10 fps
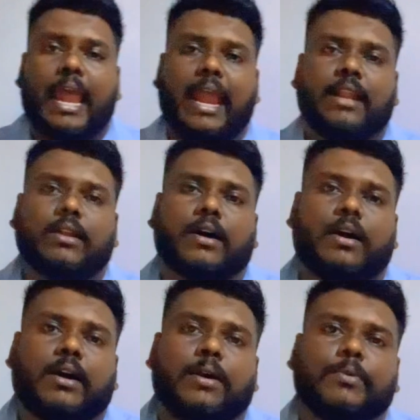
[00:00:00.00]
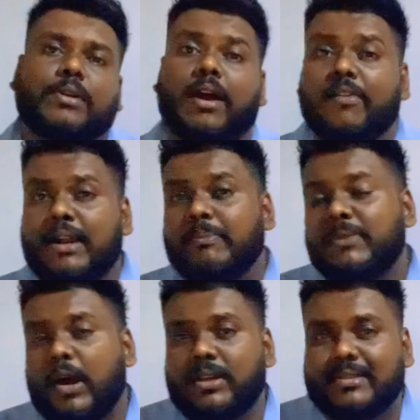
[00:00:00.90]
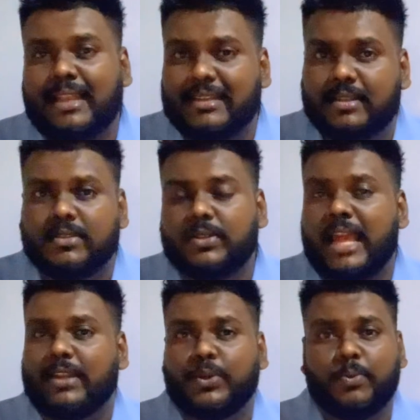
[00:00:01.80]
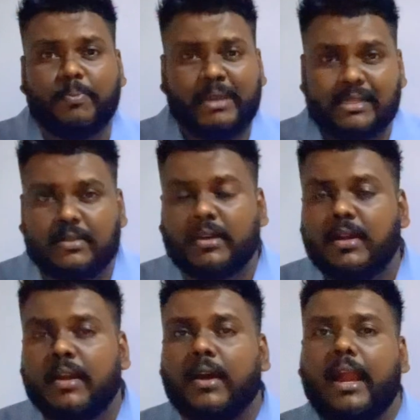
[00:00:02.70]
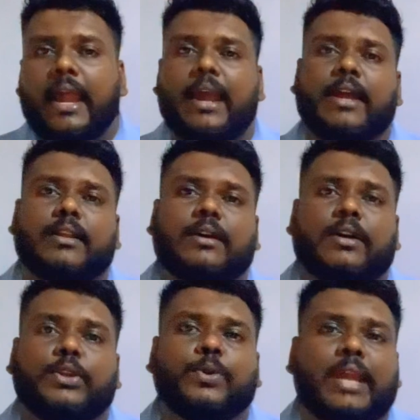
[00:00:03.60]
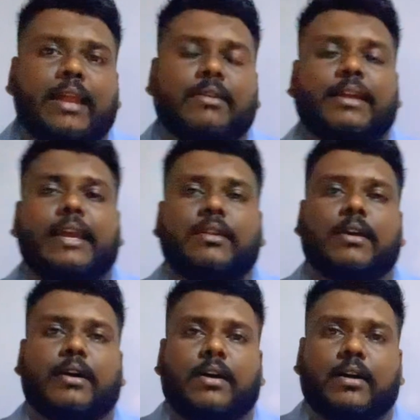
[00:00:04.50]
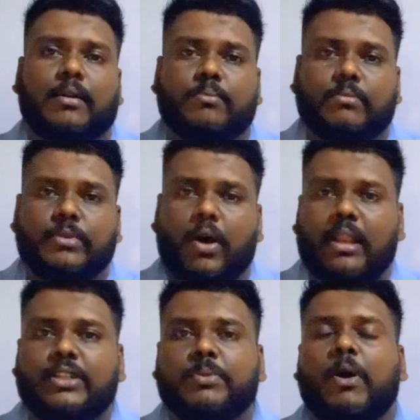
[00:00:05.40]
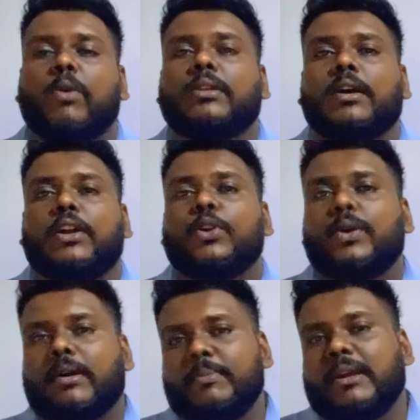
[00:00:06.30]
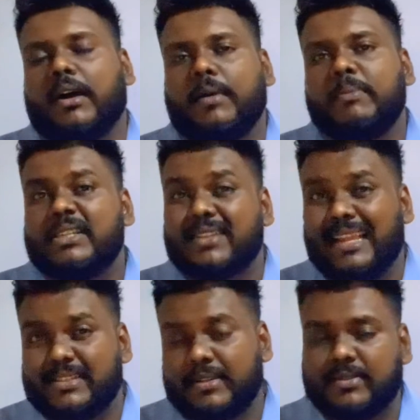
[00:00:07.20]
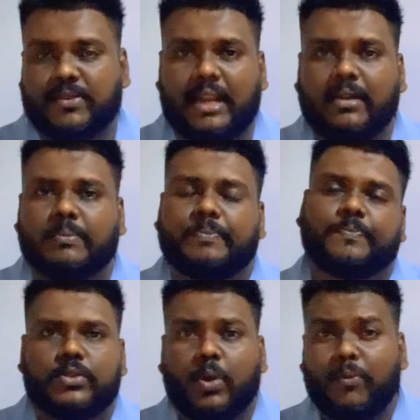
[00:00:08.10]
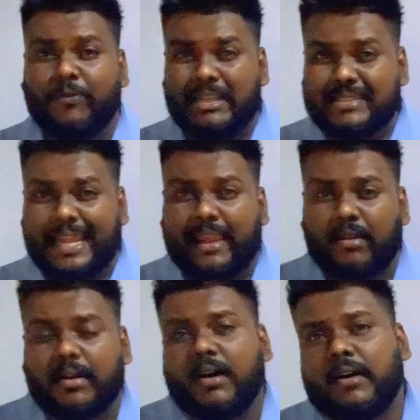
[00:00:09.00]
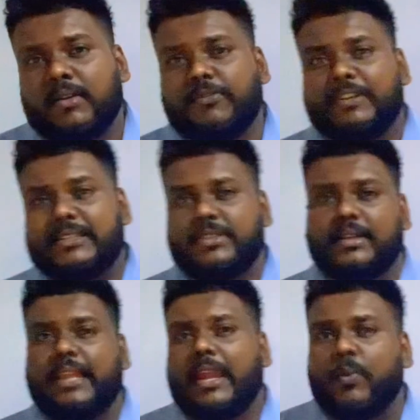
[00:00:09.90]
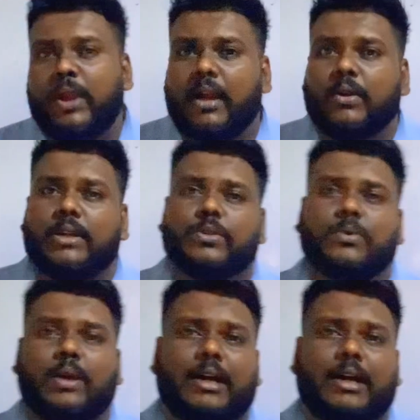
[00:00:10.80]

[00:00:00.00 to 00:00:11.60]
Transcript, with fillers: and uh, cover up those lessons that you missed and uh, you can get uh, knowledge about your missed lessons right so first day first day we are going to